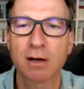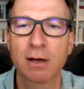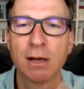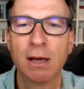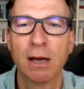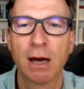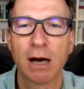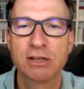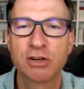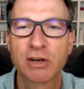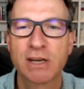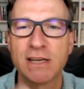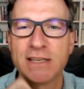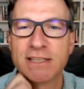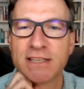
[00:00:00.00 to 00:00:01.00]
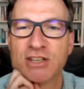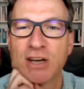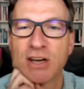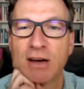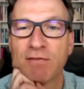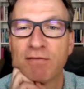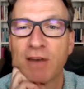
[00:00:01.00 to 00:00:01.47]
I took EasyJet
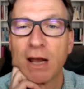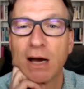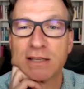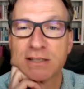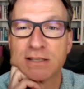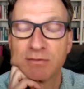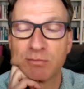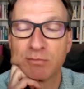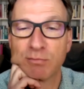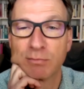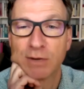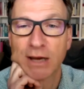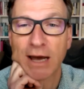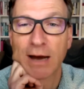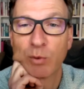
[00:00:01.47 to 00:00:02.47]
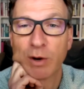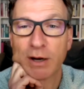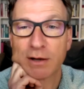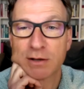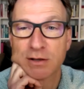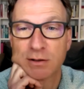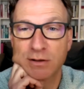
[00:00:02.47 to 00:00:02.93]
flights from Gatwick
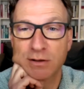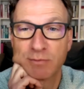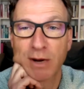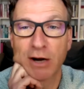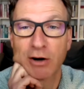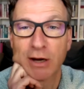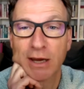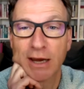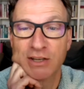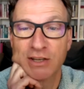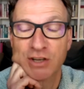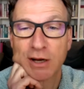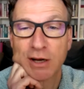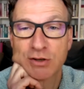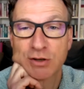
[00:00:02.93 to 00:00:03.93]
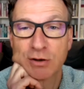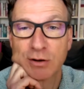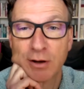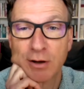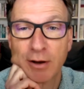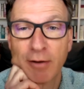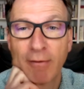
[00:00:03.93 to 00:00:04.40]
to Marrakesh, and I took
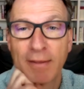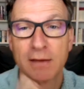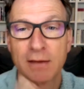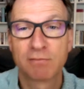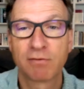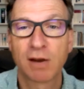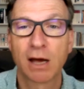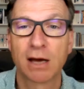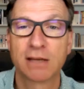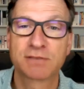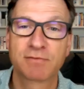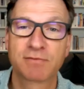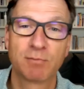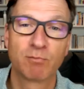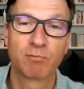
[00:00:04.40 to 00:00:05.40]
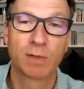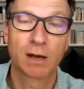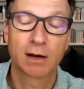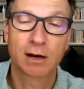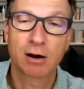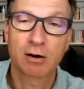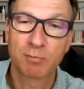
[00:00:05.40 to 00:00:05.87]
flights from, I
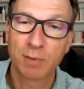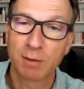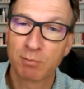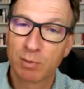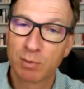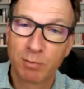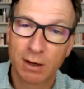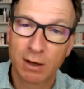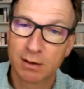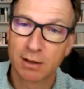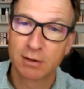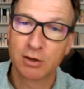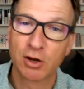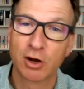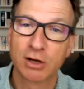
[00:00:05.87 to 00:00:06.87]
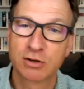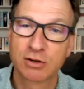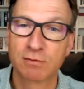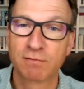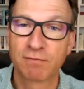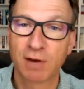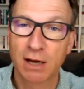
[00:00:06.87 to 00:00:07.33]
can't remember, but, you know, I took
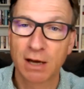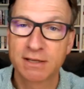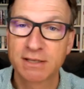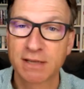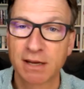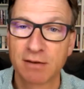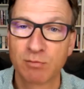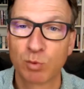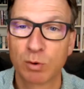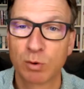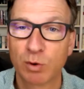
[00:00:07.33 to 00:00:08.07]
flights in with